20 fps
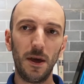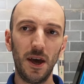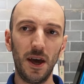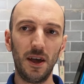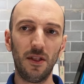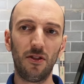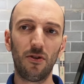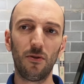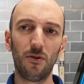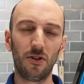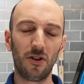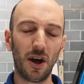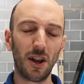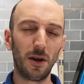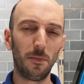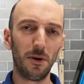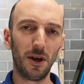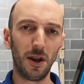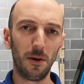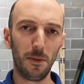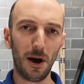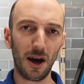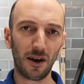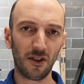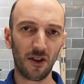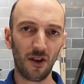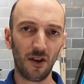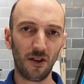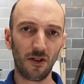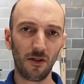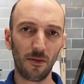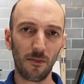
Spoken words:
into its aluminium axis.